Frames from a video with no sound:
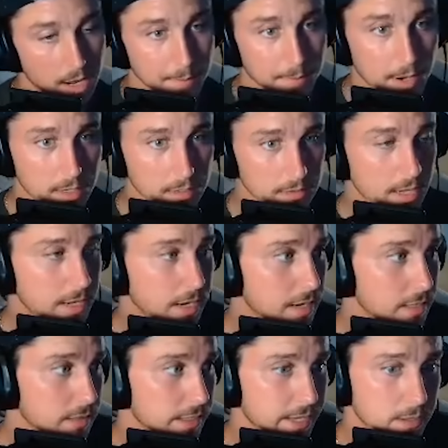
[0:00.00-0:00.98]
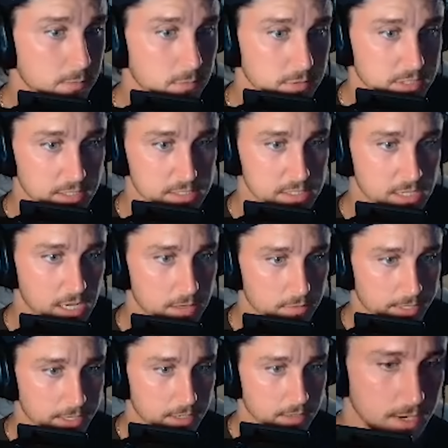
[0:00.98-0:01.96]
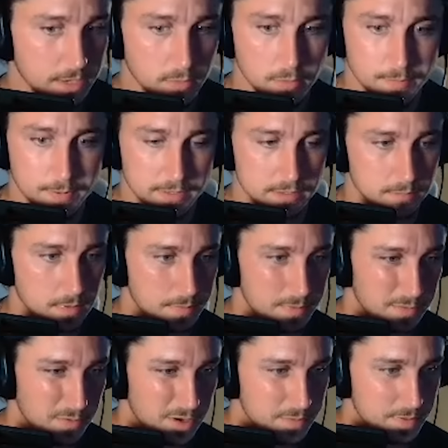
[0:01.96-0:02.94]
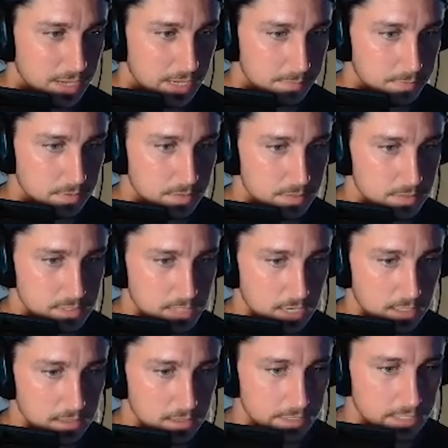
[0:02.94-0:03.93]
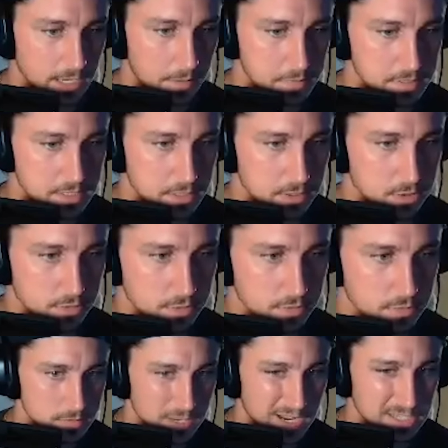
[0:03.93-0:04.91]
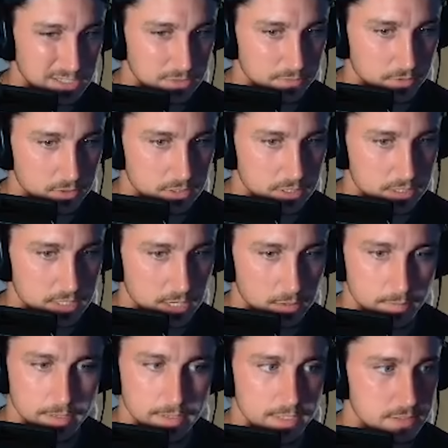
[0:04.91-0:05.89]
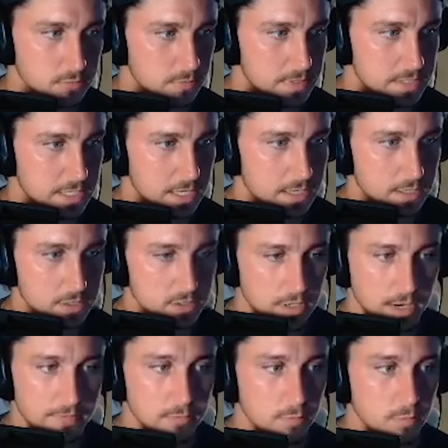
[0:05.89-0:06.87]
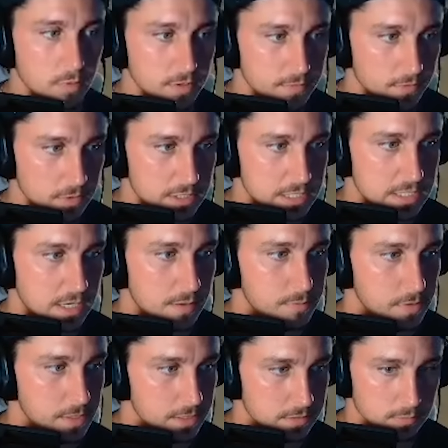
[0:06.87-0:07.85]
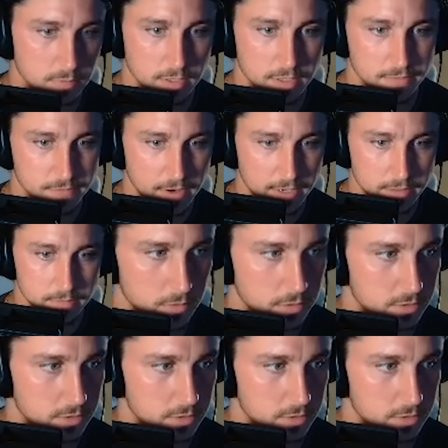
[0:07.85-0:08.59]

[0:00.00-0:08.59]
I'm not gonna lie, I like Edwards in the slot right now. I know we picked him up at running back, but it's kind of like the opposite of Drew. Guys are versatile, man. That's what we said in the draft. We wanted versatile players. We wanted to find them.